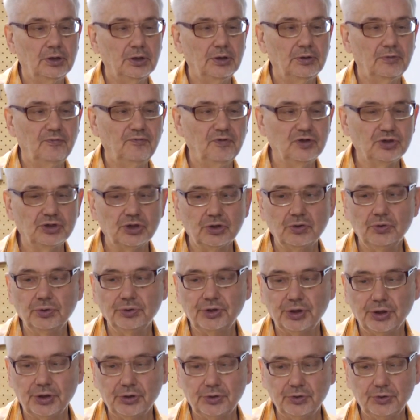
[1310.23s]

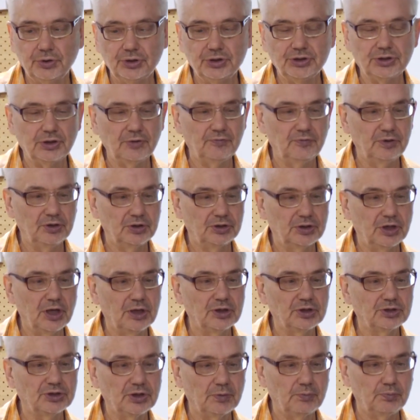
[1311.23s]
With a good accuracy
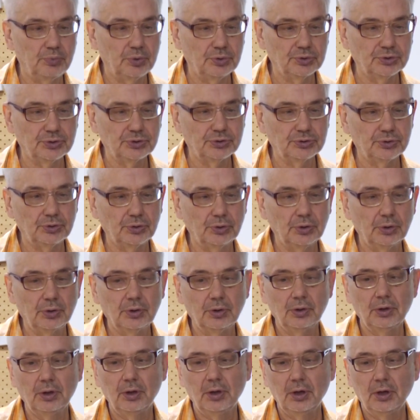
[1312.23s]
we can suppose
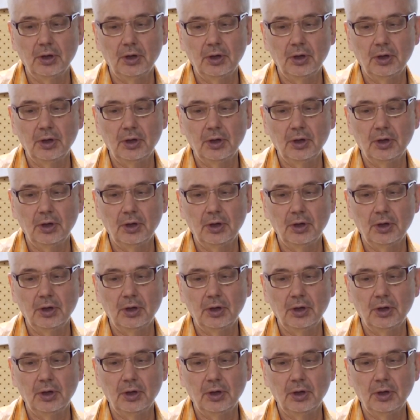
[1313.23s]
so,